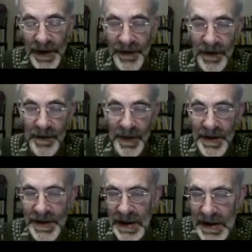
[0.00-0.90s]
difficult
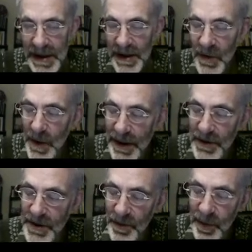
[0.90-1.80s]
because a linear
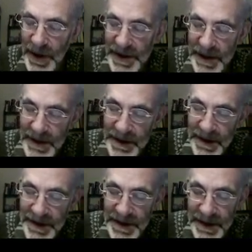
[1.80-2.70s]
Reynolds operator
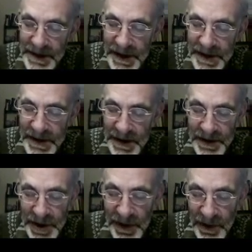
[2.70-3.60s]
doesn't exist in
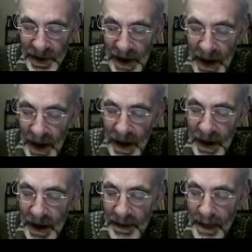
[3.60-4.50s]
general.
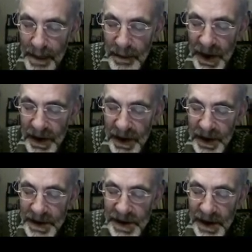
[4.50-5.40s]
But
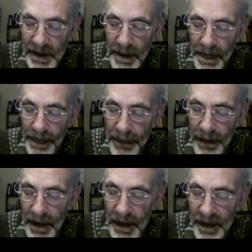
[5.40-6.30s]
Noether
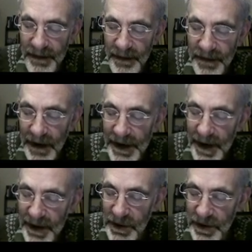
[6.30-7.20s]
for
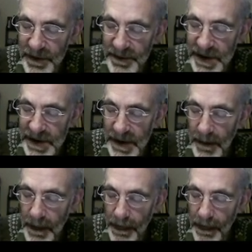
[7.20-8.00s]
finite groups